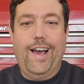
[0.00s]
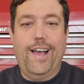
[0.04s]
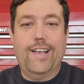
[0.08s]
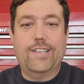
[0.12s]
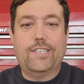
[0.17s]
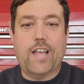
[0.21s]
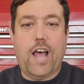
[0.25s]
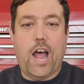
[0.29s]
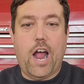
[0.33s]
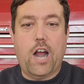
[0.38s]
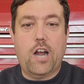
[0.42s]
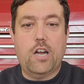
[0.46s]

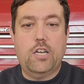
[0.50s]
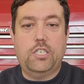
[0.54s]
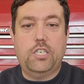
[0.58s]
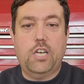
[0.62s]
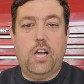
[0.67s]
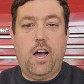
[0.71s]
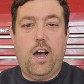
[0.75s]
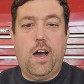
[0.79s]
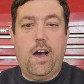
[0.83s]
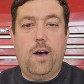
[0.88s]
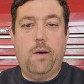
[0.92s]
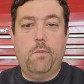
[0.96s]
it's our
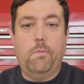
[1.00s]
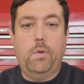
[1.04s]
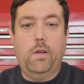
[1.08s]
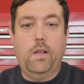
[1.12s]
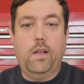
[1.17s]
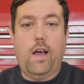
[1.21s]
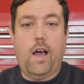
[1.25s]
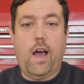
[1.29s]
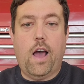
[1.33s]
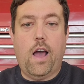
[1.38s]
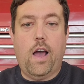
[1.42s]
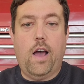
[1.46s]
job.
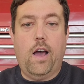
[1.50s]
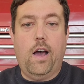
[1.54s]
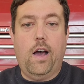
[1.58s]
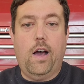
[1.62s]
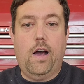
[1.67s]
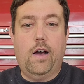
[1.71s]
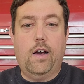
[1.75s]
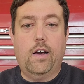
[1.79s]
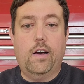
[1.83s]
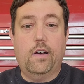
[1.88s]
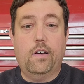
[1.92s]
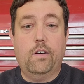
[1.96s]

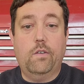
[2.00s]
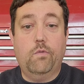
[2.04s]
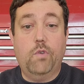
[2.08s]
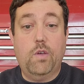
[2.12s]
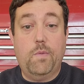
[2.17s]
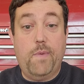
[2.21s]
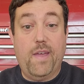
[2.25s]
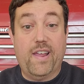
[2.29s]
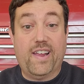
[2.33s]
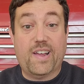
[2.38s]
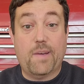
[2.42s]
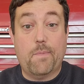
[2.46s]
Uh,
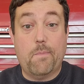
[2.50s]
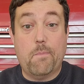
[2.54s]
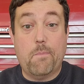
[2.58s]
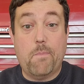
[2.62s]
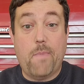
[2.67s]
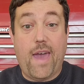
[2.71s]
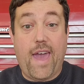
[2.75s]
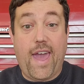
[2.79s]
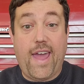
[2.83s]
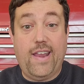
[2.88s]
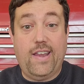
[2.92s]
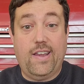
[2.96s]
we've been
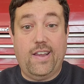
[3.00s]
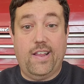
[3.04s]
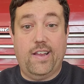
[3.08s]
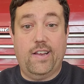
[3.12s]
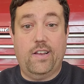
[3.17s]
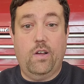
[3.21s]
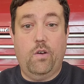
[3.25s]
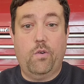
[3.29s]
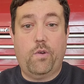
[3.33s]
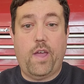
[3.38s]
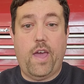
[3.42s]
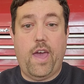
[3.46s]

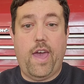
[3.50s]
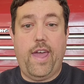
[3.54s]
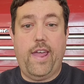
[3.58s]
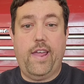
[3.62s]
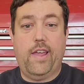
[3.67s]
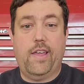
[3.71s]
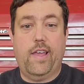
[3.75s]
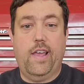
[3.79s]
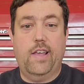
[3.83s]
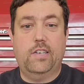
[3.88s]
commanded, okay?